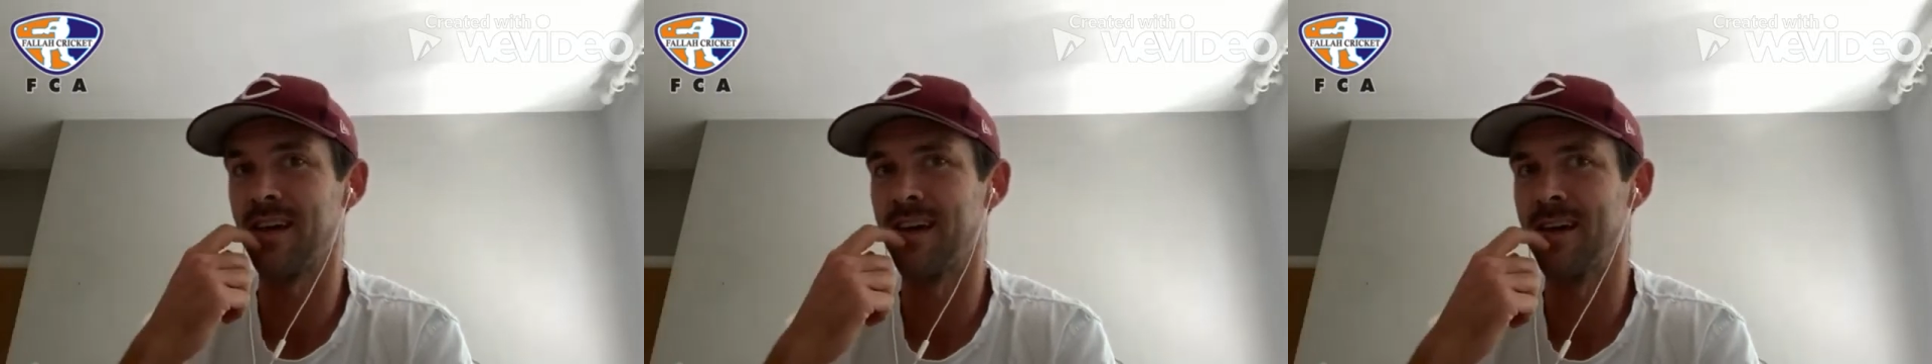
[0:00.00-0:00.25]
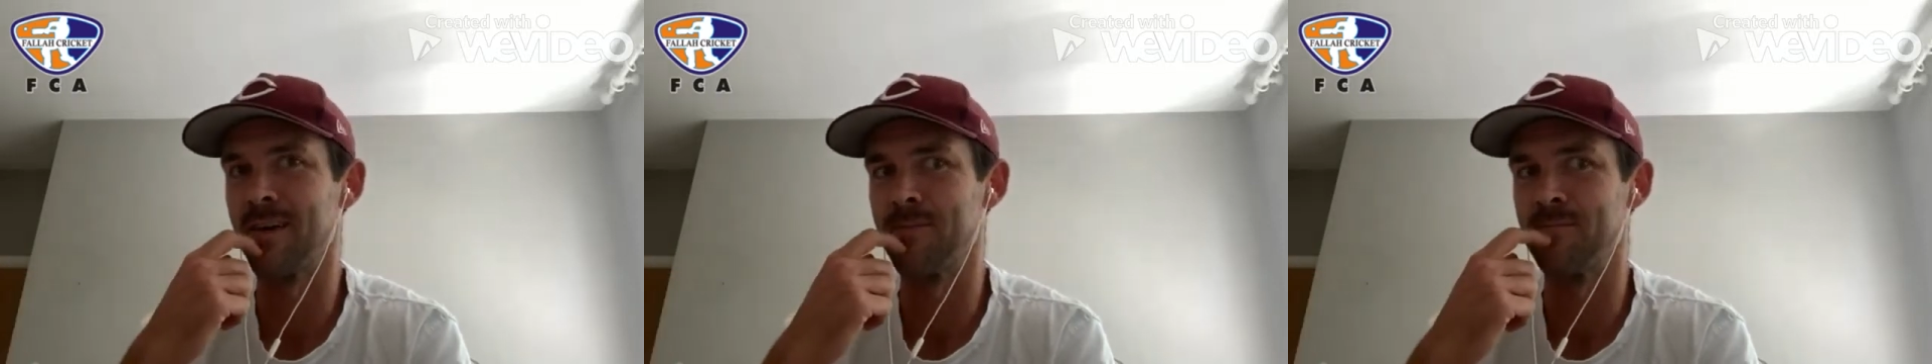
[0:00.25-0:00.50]

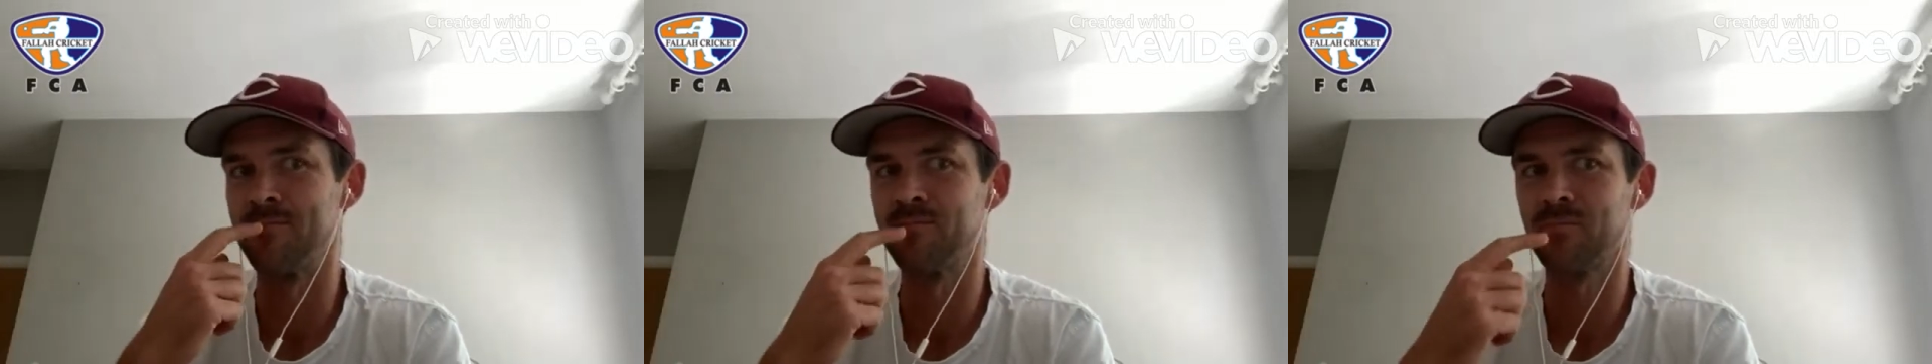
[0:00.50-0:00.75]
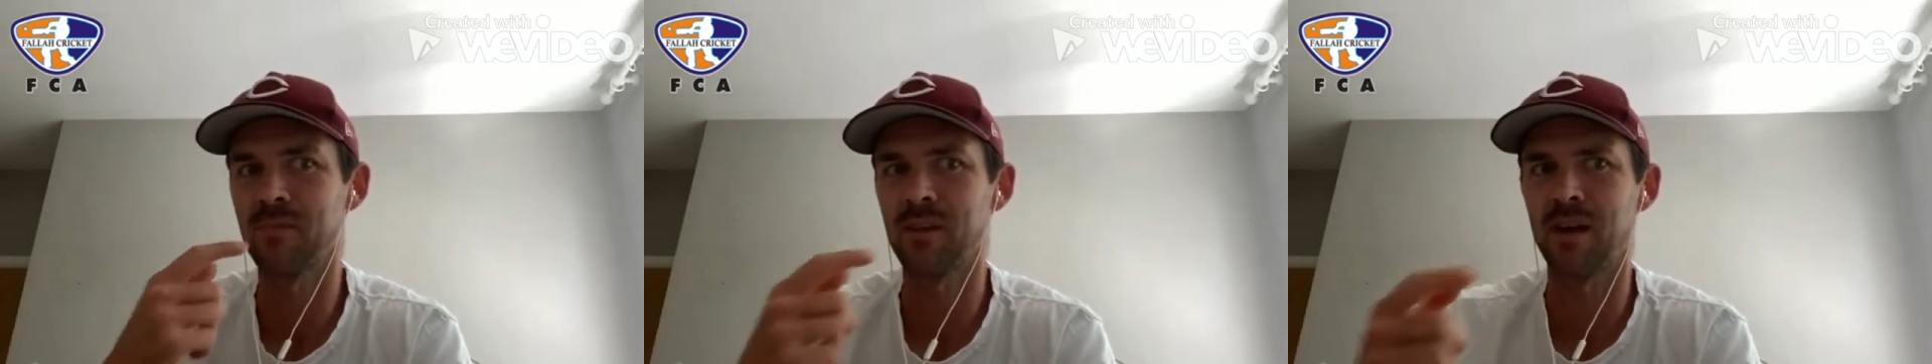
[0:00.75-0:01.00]

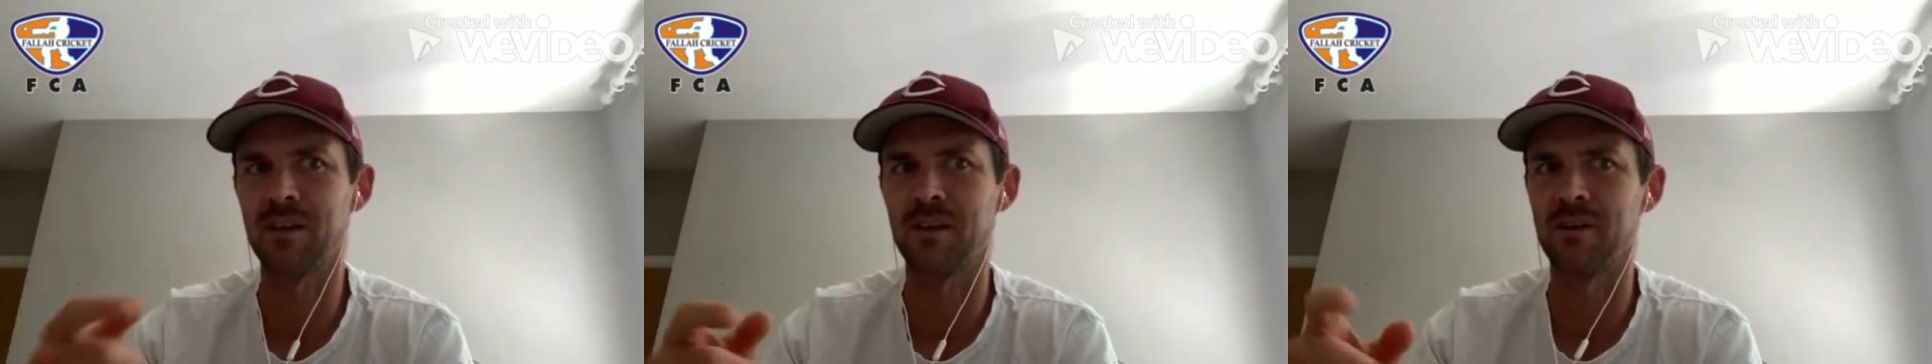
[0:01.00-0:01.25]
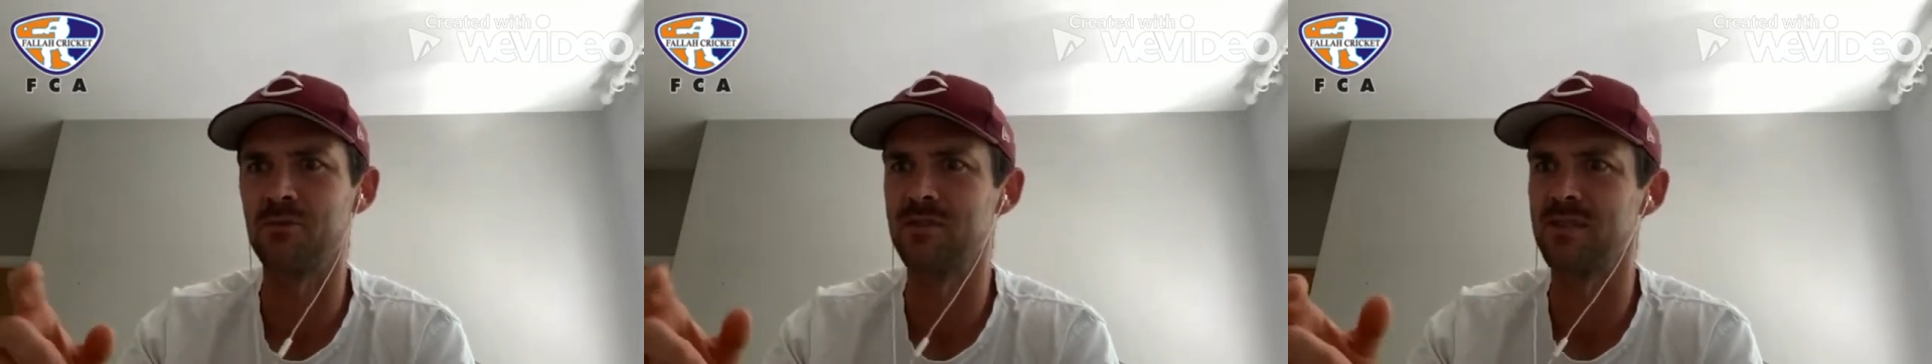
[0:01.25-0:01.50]
I
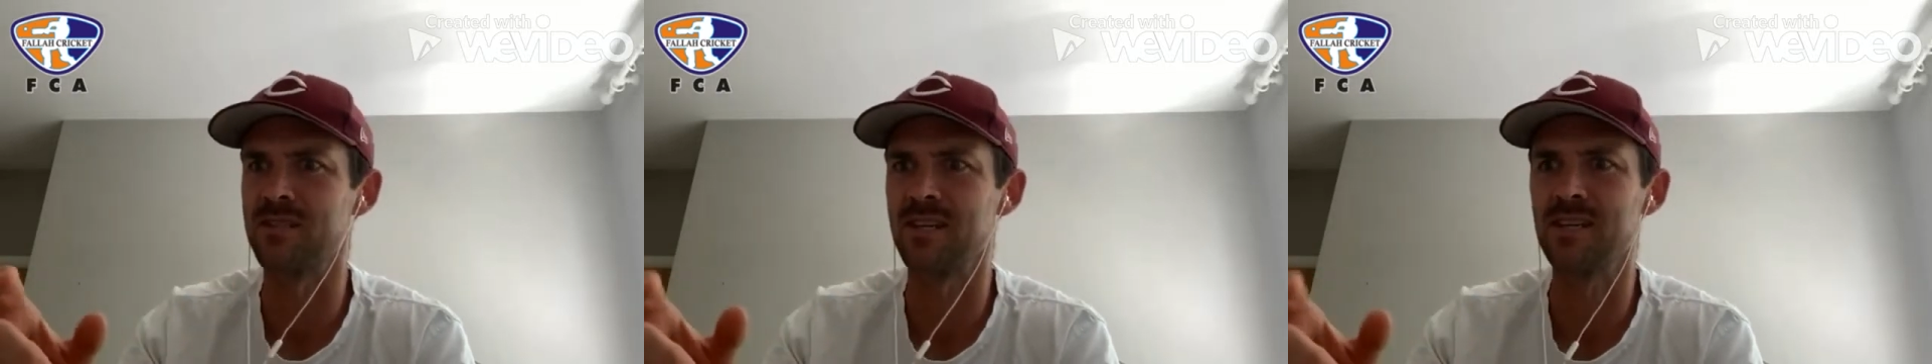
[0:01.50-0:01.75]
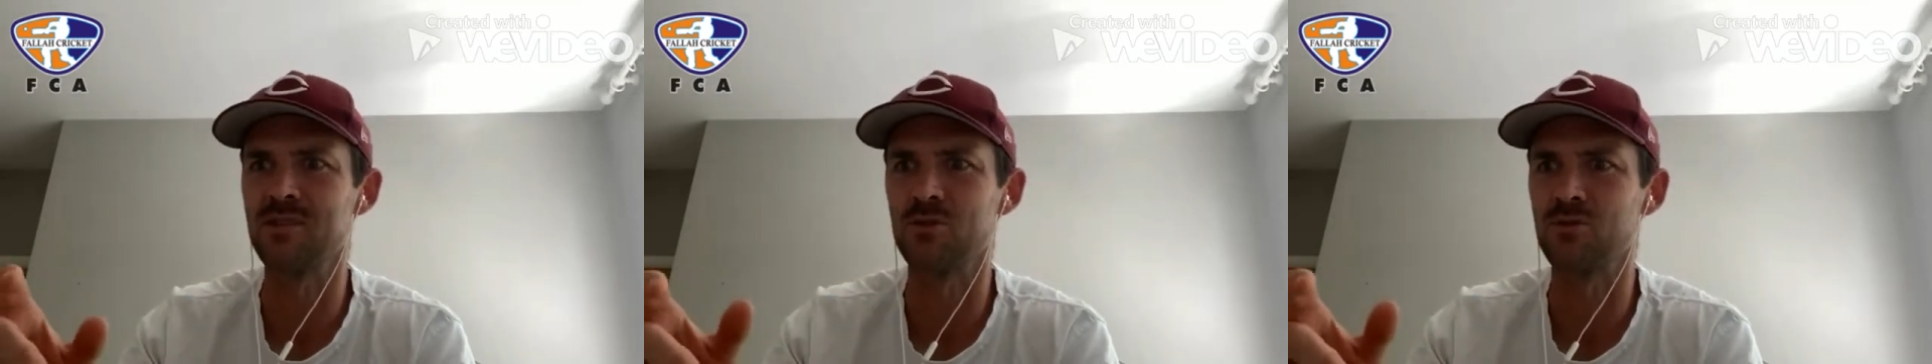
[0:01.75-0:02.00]
think it was a season